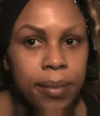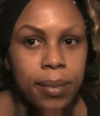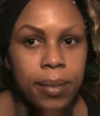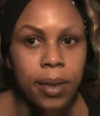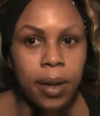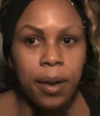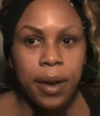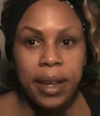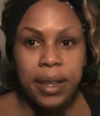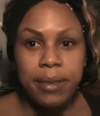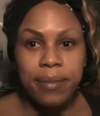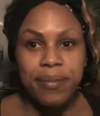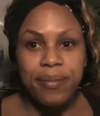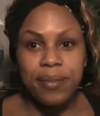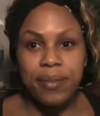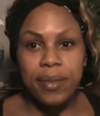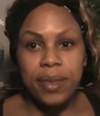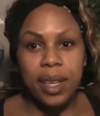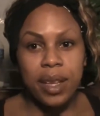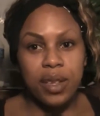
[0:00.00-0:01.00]
Alright,
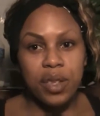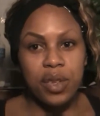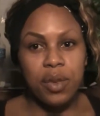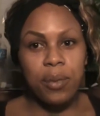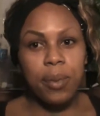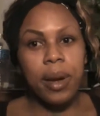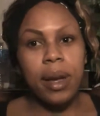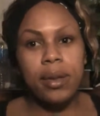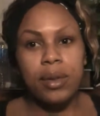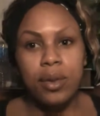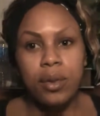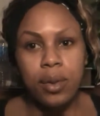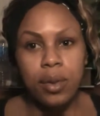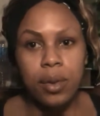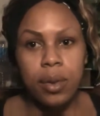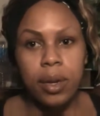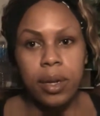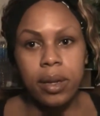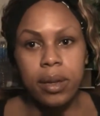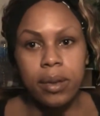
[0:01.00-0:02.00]
that's your brow
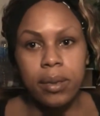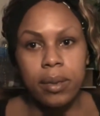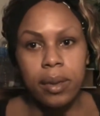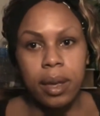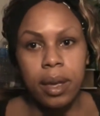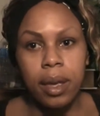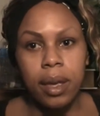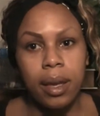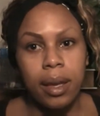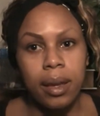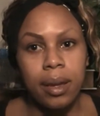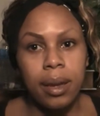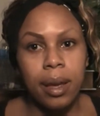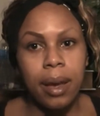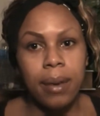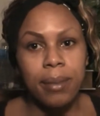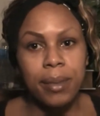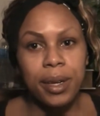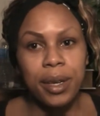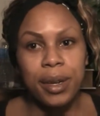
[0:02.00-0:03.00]
tutorial, and
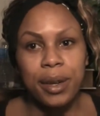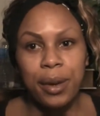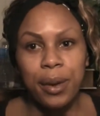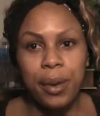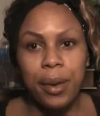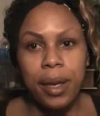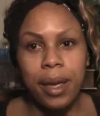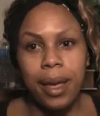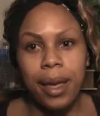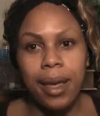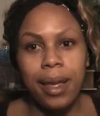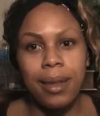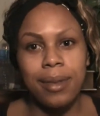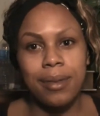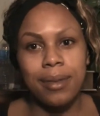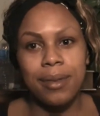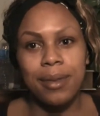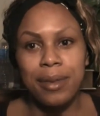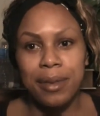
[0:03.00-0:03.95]
I'm going to go ahead,